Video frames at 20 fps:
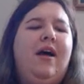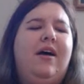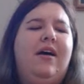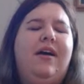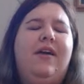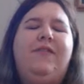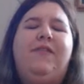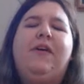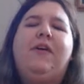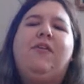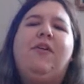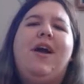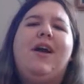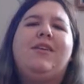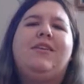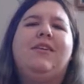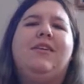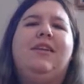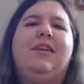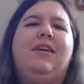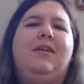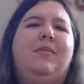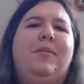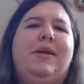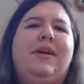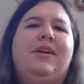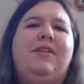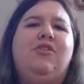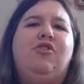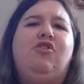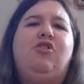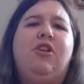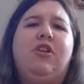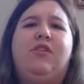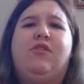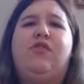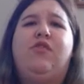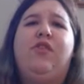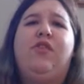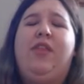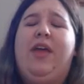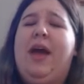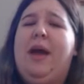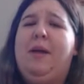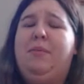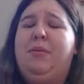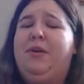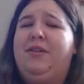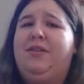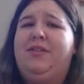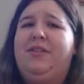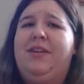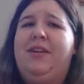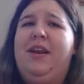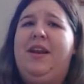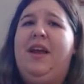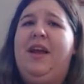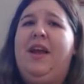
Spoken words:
if it cracked a little bit just for that person,